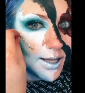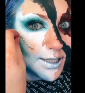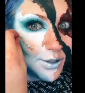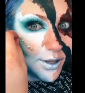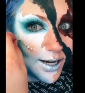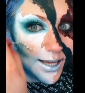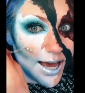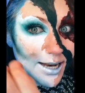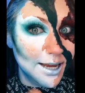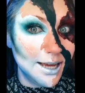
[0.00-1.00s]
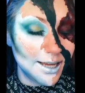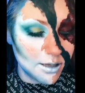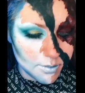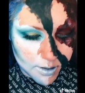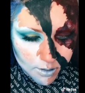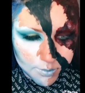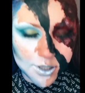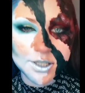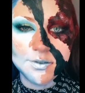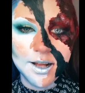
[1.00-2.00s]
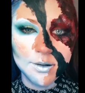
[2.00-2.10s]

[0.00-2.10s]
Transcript: Let's do that again. Oh, they just